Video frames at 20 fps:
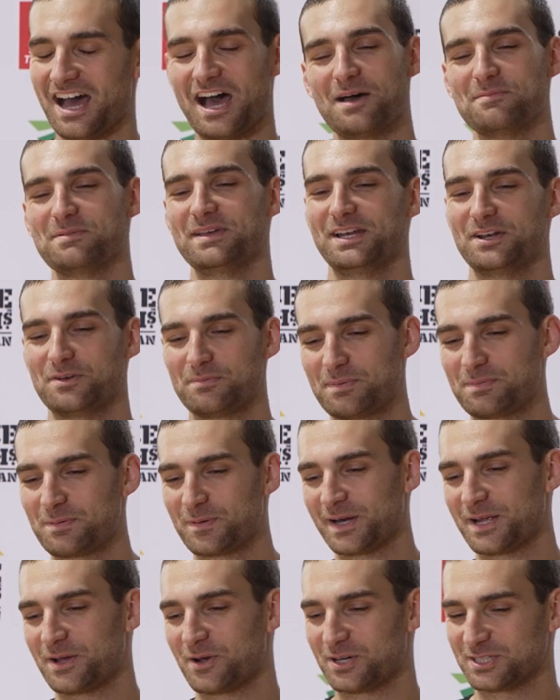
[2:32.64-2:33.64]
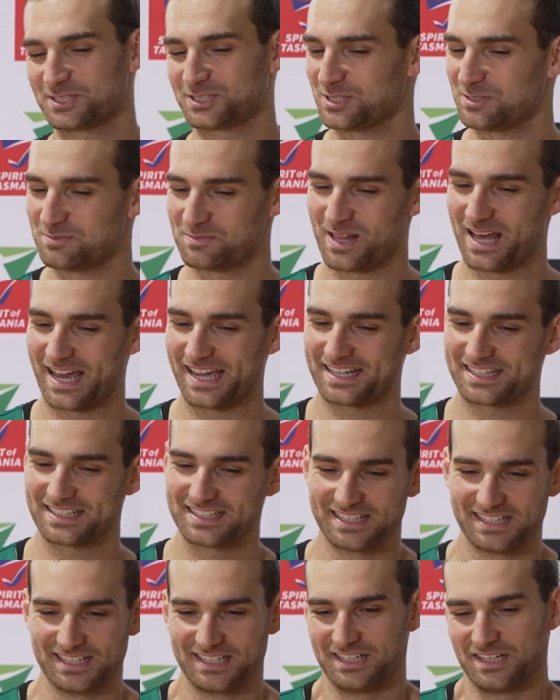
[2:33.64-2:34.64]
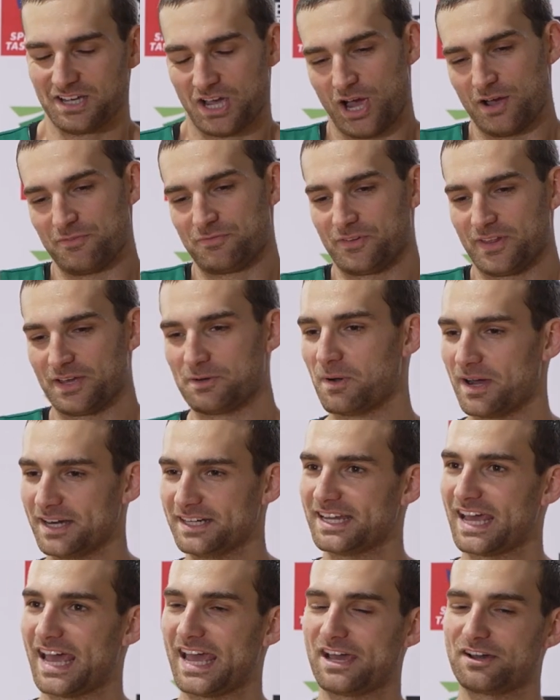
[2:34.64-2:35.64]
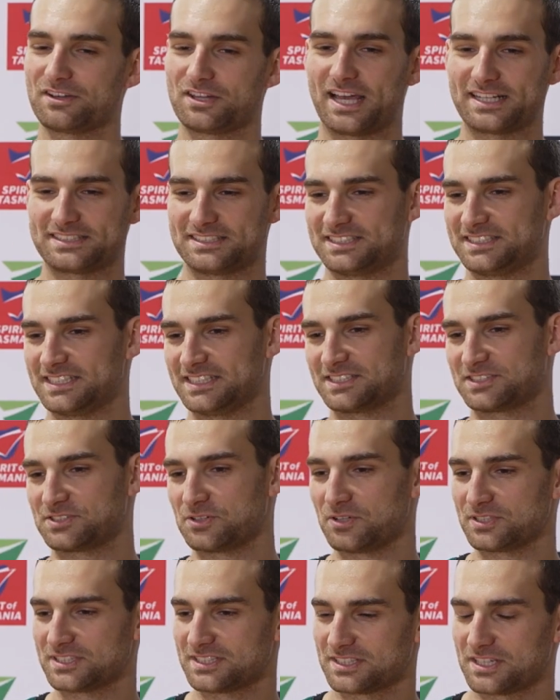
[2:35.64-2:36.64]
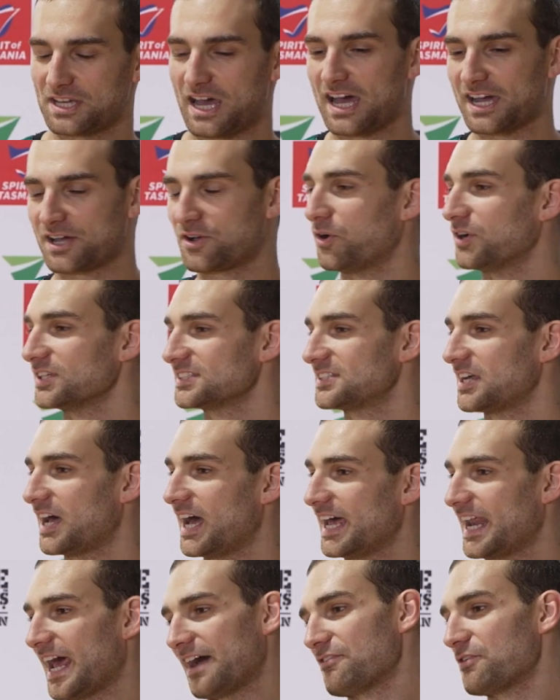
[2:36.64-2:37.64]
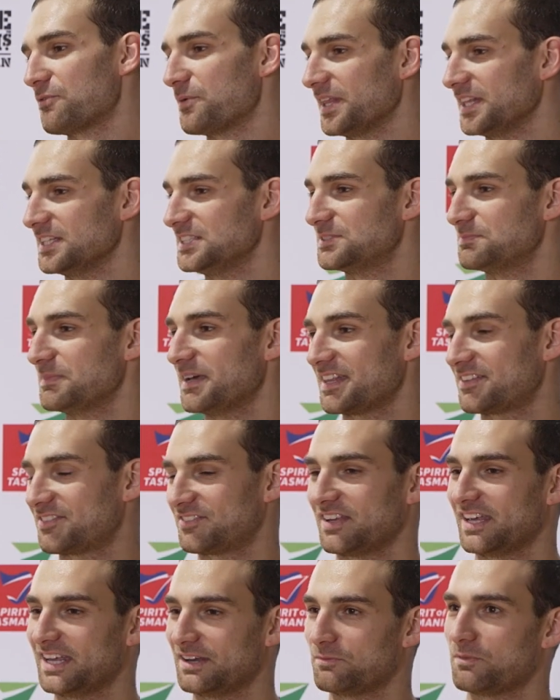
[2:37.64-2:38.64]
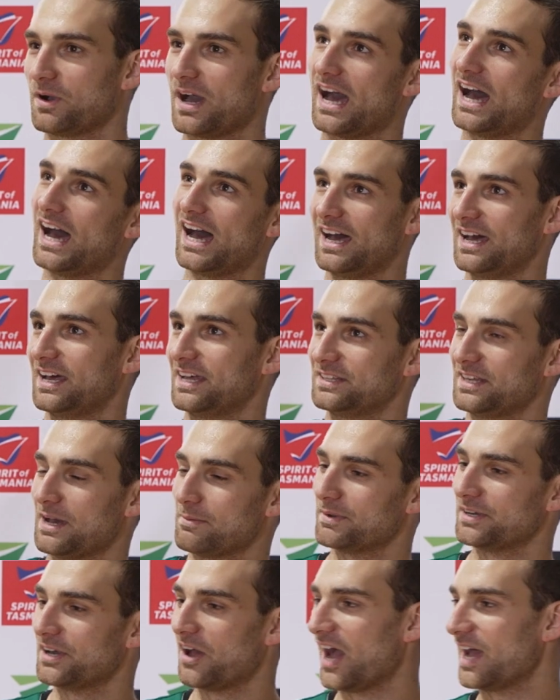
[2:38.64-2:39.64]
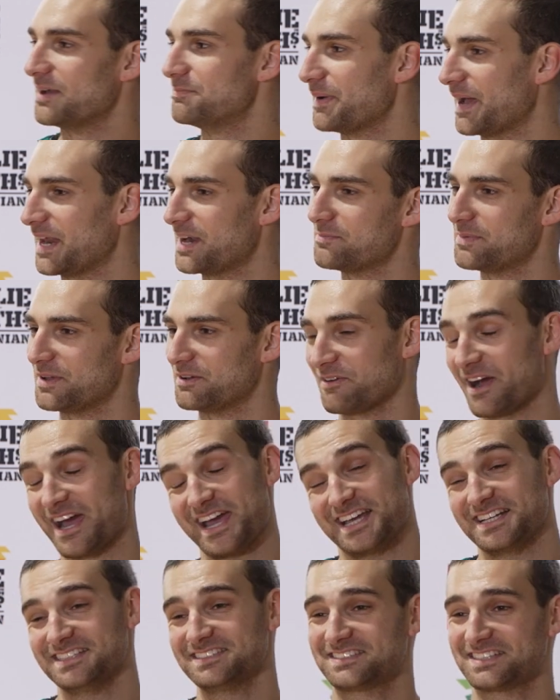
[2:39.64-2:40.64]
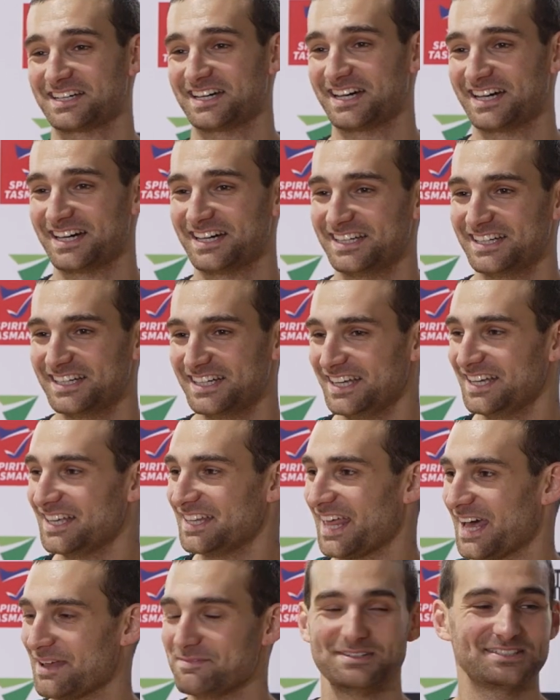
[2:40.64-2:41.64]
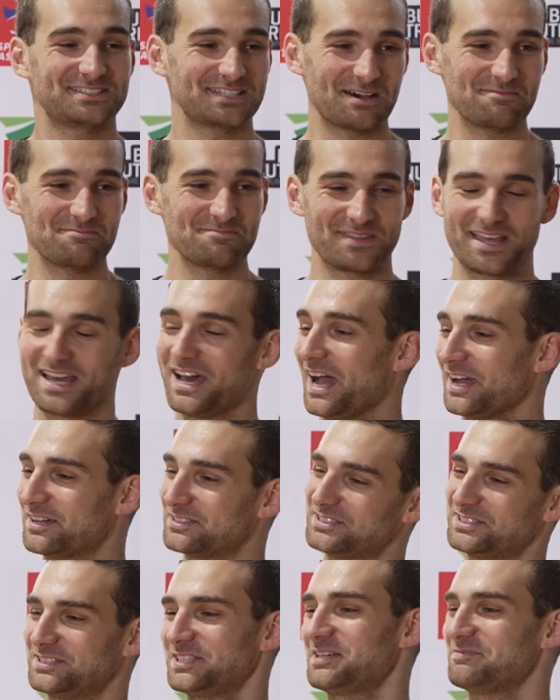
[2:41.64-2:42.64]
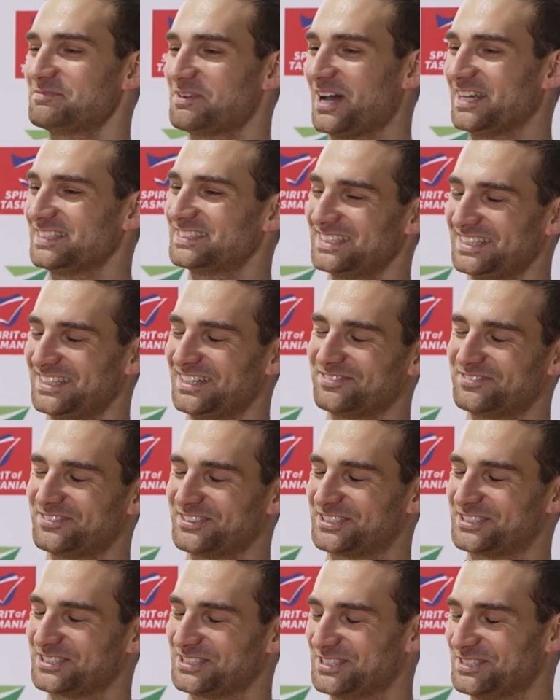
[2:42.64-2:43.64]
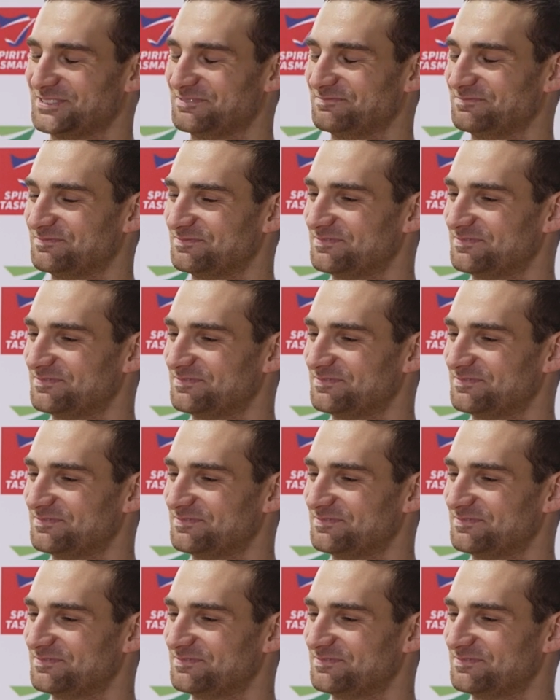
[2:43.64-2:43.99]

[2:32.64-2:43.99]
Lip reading: I mean, it'd be pretty awesome. Like, hopefully one day I'd like to sit courtside, have a Willie Smiths and number 9 banner be raised. That'd be something that I could sleep nicely on for sure.